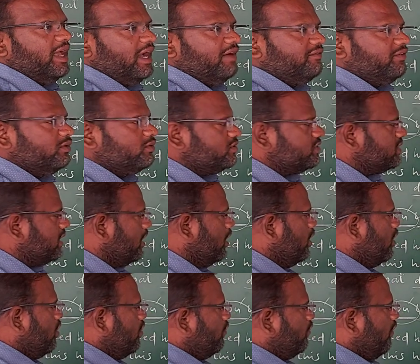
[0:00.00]
have used.
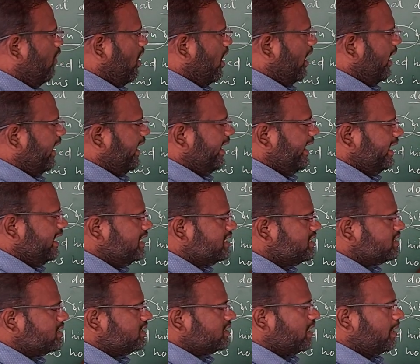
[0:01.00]
Why
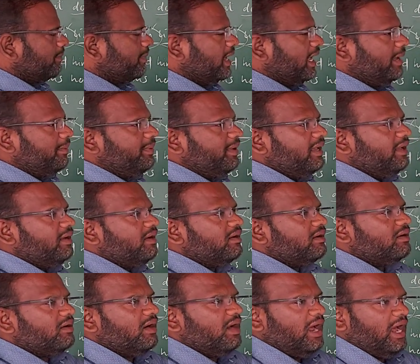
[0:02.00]
is the baby
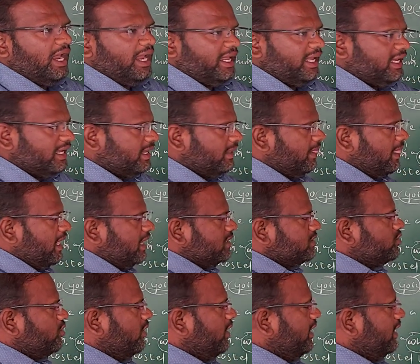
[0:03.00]
crying?
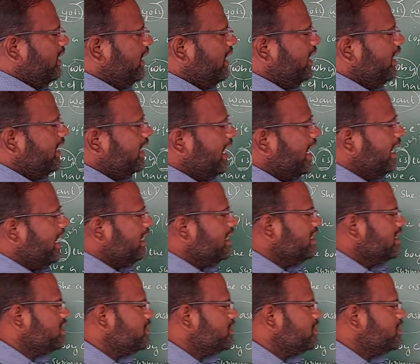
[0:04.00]
So in an indirect